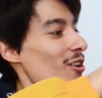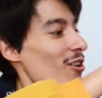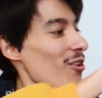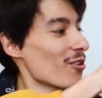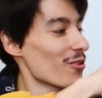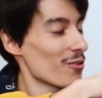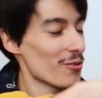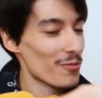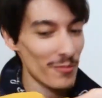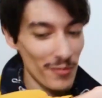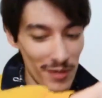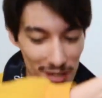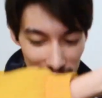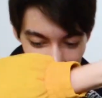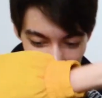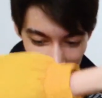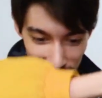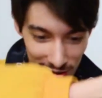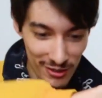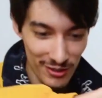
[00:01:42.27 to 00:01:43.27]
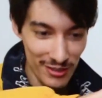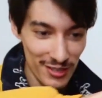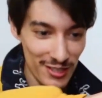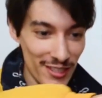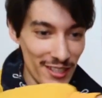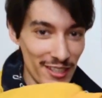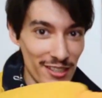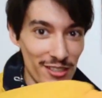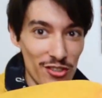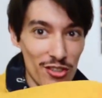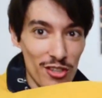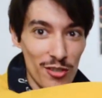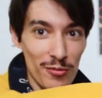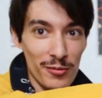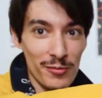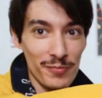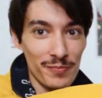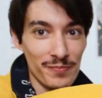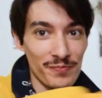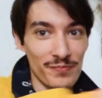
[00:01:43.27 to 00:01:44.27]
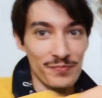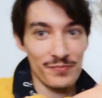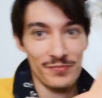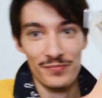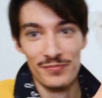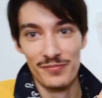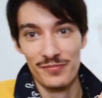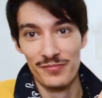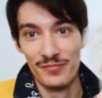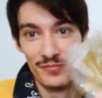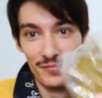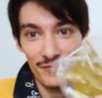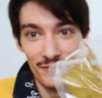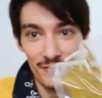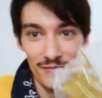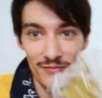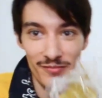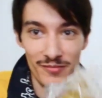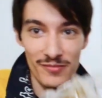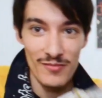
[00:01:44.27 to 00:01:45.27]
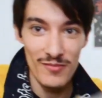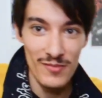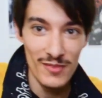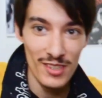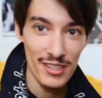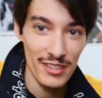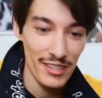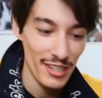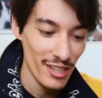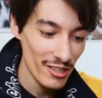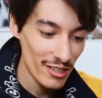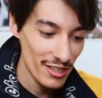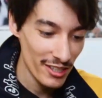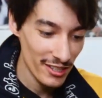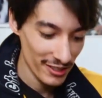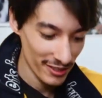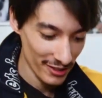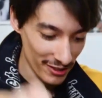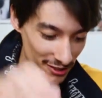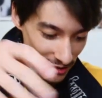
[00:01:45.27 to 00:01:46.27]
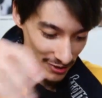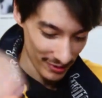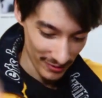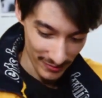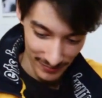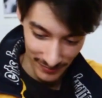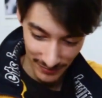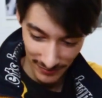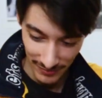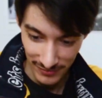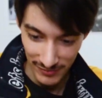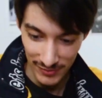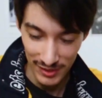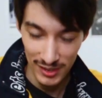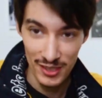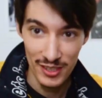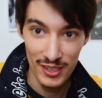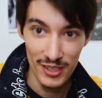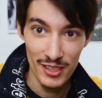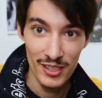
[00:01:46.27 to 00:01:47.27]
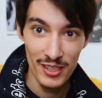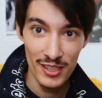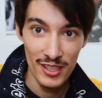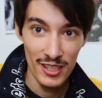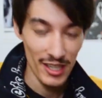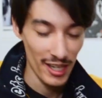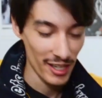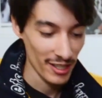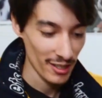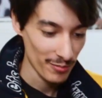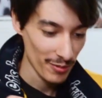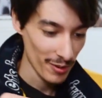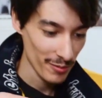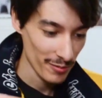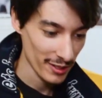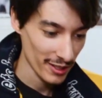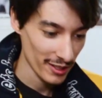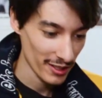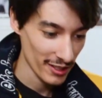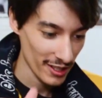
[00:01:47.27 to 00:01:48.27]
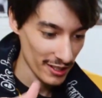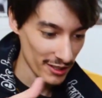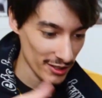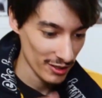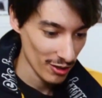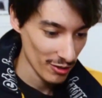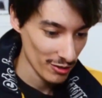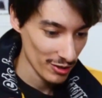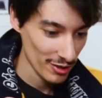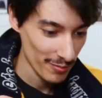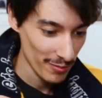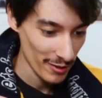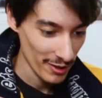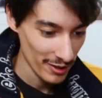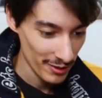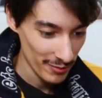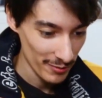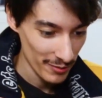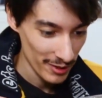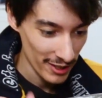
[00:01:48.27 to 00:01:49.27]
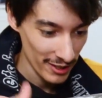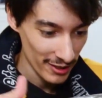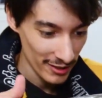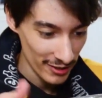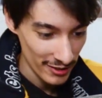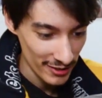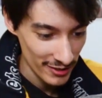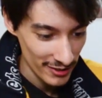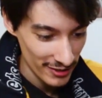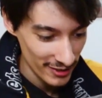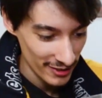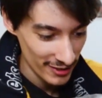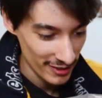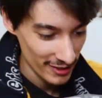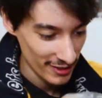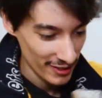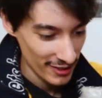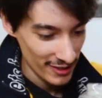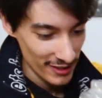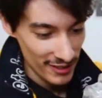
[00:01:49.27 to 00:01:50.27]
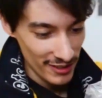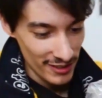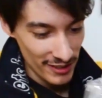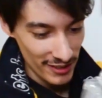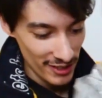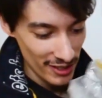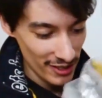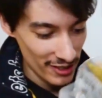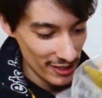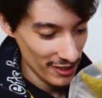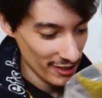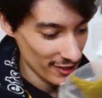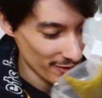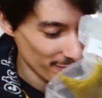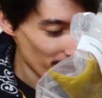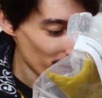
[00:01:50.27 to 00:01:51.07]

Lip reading: Oh my goodness, ladies and gentlemen. There he is. And I'll probably get a nice close-up on him later. There he is.